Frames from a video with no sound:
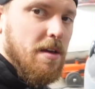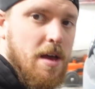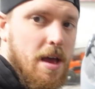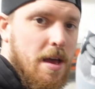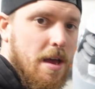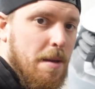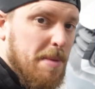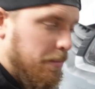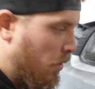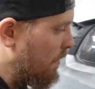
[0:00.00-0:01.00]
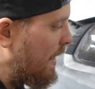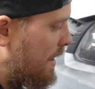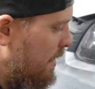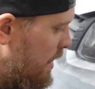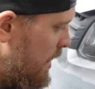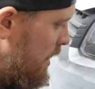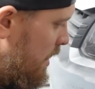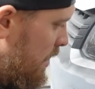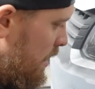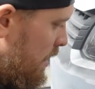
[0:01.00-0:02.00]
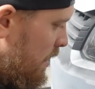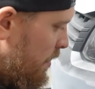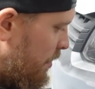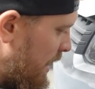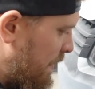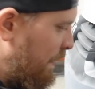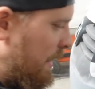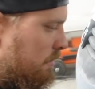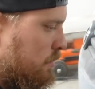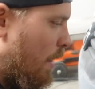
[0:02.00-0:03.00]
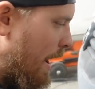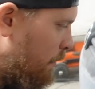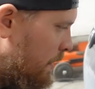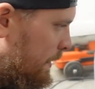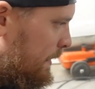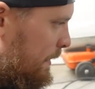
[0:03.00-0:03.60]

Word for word: a bit more of that thick filler as well.